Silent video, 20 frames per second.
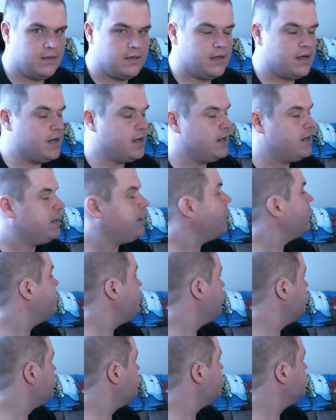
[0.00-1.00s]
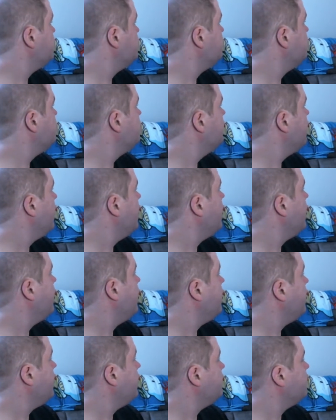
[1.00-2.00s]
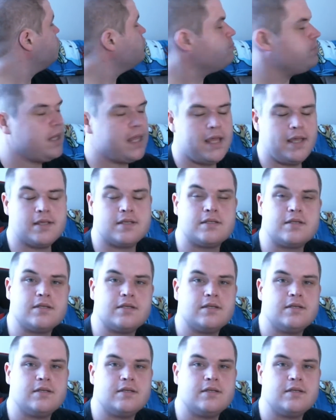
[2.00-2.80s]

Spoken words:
I moved into a new place.